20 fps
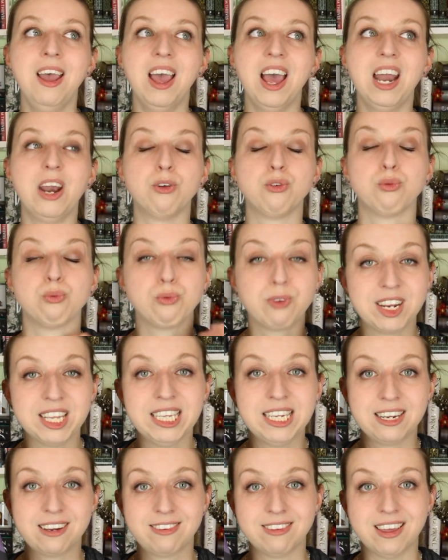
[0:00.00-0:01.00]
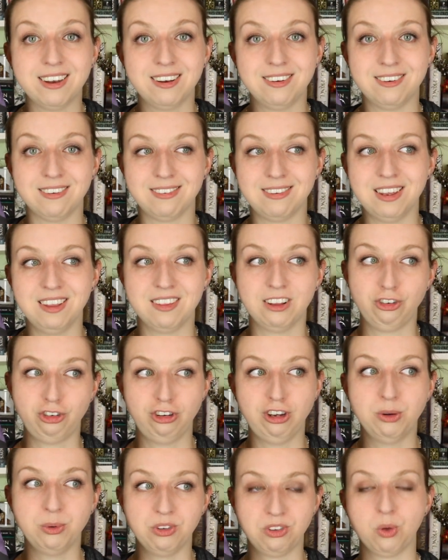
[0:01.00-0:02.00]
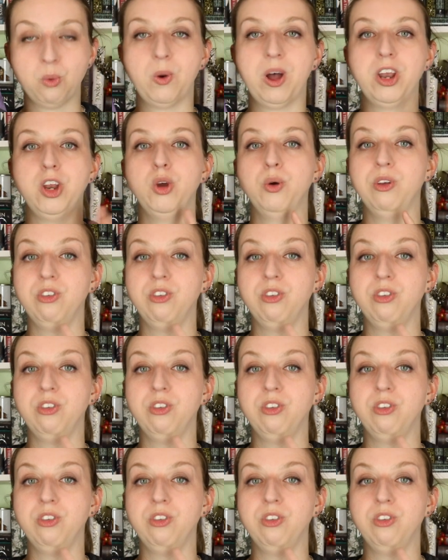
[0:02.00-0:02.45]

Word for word: and I was really excited to see that she was the one who